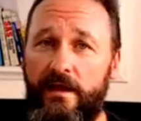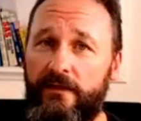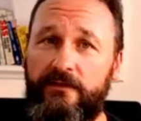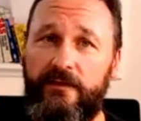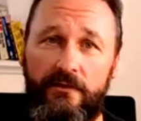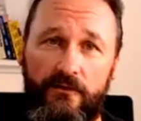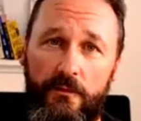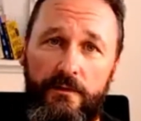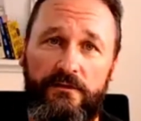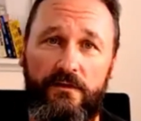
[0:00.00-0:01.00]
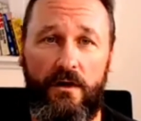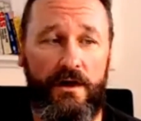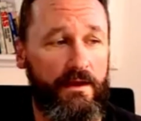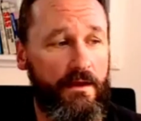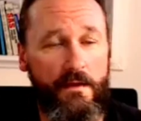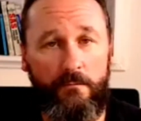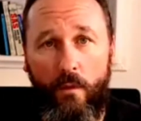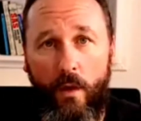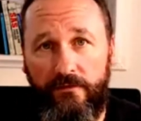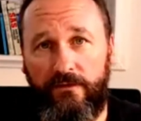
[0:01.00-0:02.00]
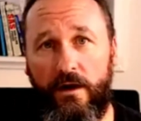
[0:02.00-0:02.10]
The sun's got to be shining. My wife's